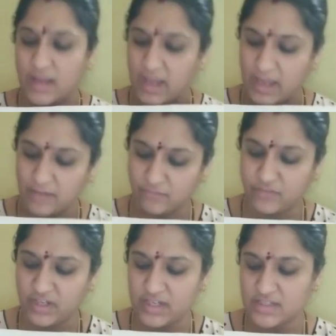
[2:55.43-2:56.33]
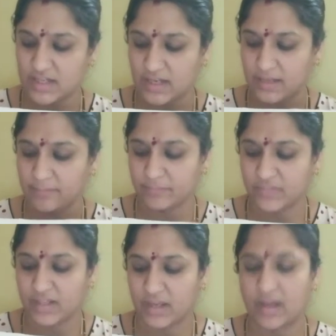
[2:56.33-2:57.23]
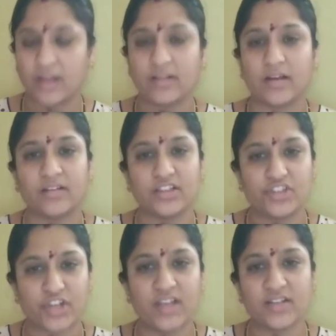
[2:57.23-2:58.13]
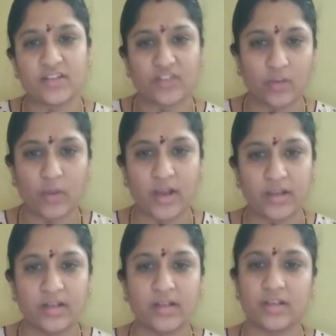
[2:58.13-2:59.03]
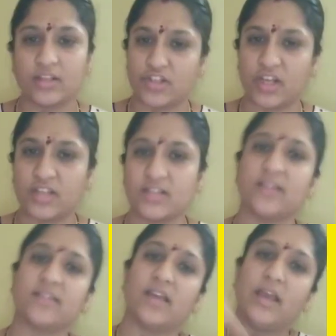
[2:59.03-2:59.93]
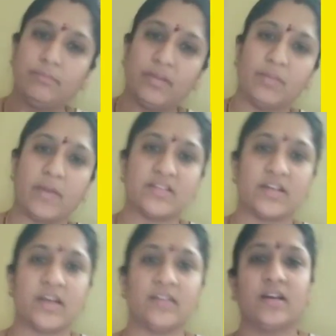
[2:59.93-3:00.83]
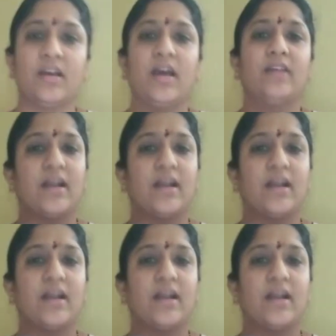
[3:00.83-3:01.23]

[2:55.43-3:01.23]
Every time the change is required, the change is implemented. That